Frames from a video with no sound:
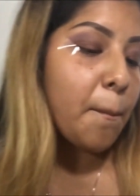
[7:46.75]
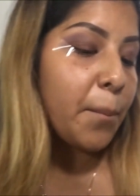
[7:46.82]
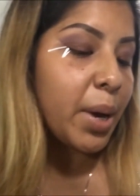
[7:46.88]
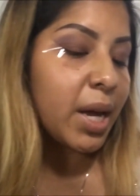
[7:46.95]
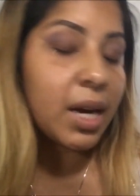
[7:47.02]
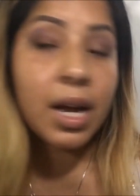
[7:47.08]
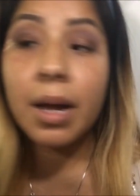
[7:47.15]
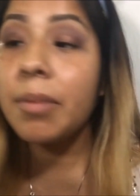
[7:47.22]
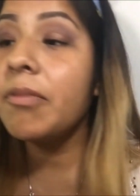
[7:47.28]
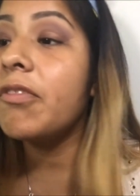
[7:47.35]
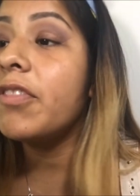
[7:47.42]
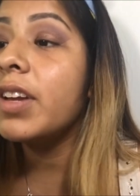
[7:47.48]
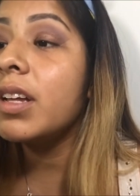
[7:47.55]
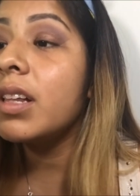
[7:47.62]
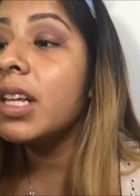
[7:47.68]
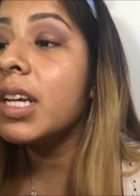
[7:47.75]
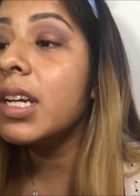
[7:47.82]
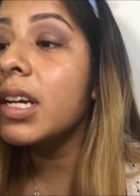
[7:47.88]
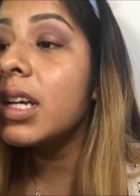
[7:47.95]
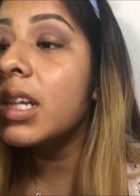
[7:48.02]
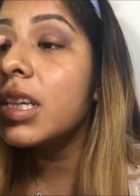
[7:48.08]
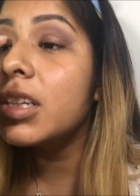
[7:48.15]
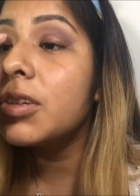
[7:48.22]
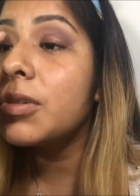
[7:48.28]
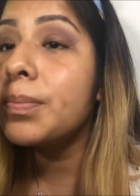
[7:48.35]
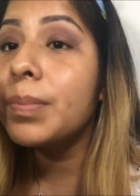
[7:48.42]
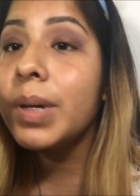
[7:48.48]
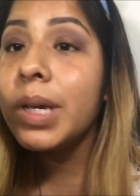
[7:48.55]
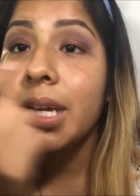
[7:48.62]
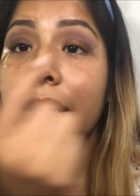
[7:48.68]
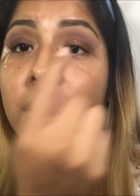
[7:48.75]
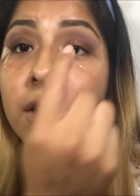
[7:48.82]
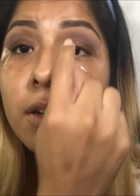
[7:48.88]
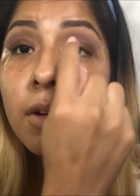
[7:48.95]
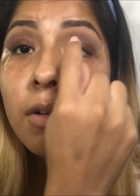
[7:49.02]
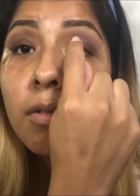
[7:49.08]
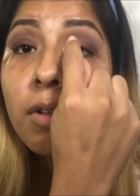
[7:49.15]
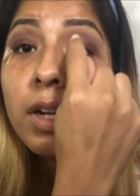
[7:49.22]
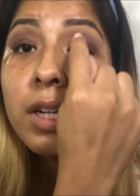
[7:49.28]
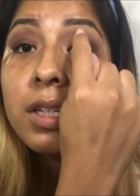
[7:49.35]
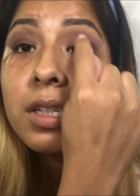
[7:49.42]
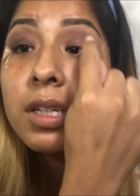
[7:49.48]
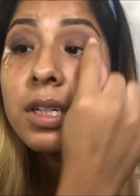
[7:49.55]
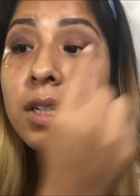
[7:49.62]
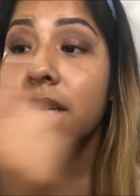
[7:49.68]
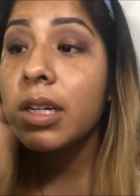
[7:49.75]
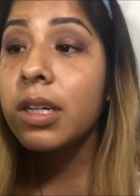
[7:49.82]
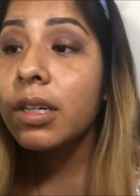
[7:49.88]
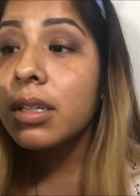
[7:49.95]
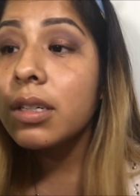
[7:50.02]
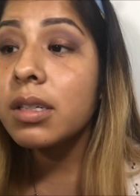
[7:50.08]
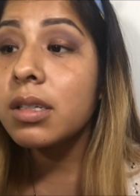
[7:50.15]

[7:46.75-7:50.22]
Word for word: But I'm feeling a little pink right here,